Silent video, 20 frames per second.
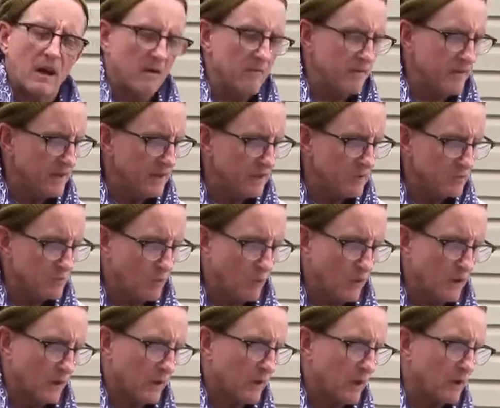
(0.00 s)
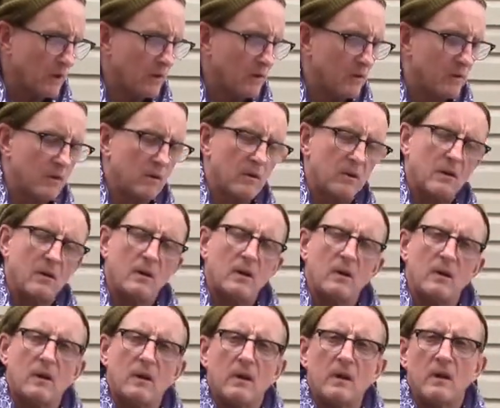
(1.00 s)
Everything's work.
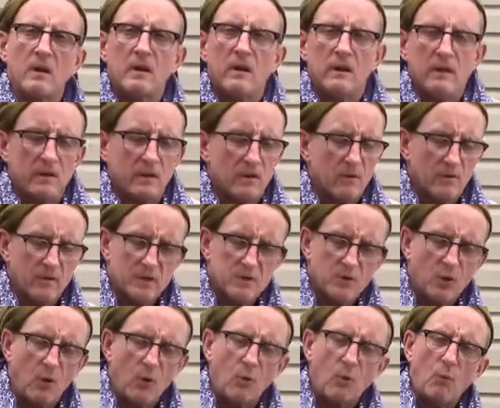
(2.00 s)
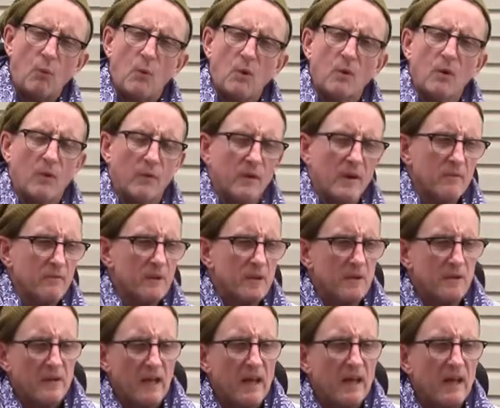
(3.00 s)
In this whole world,
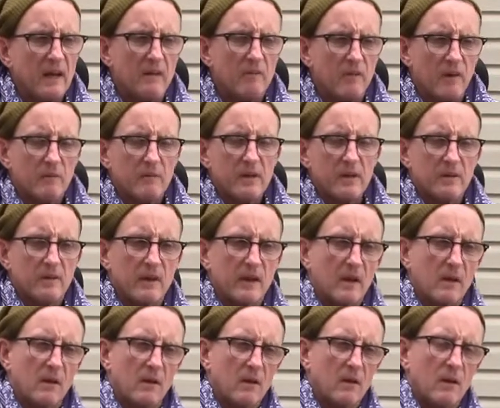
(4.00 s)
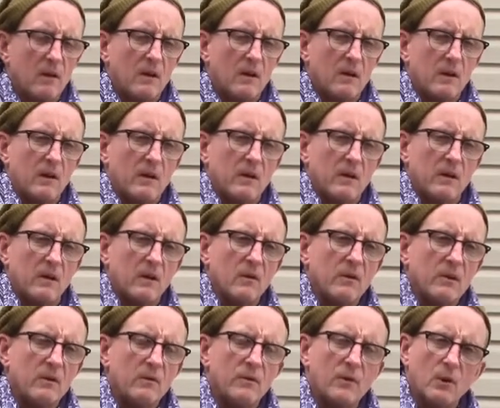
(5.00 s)
every day of everything,
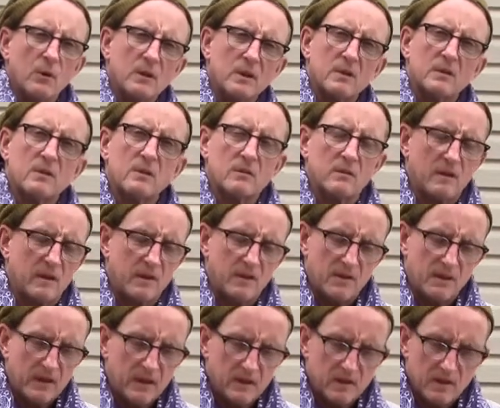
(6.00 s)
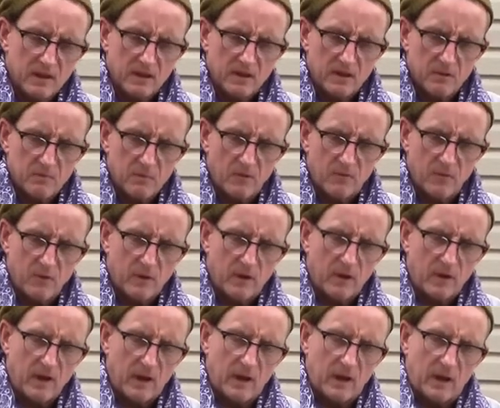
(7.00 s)
you'll notice, I think I said this before,
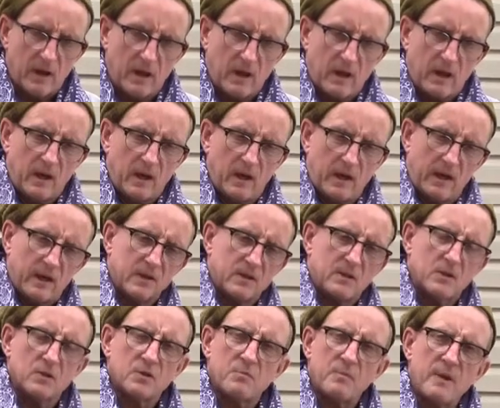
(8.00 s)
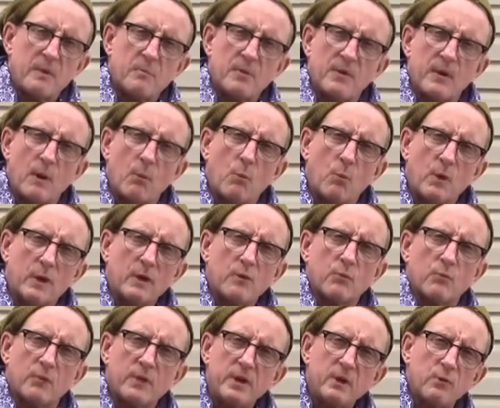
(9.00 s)
it's those people that work
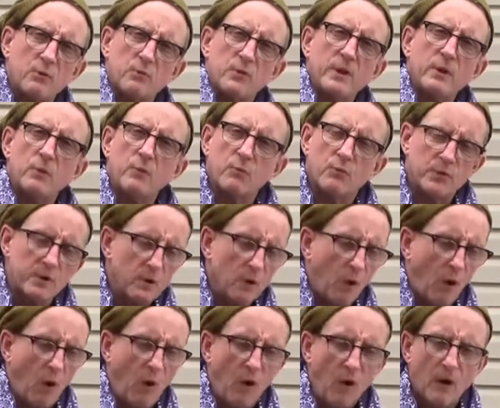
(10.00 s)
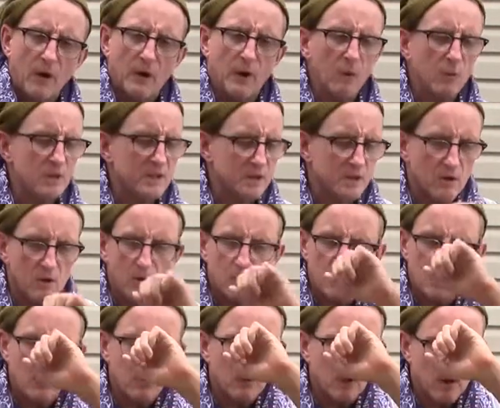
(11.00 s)
real hard, always go,
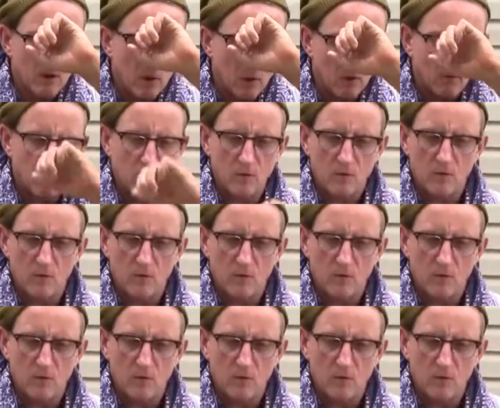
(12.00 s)
go, go.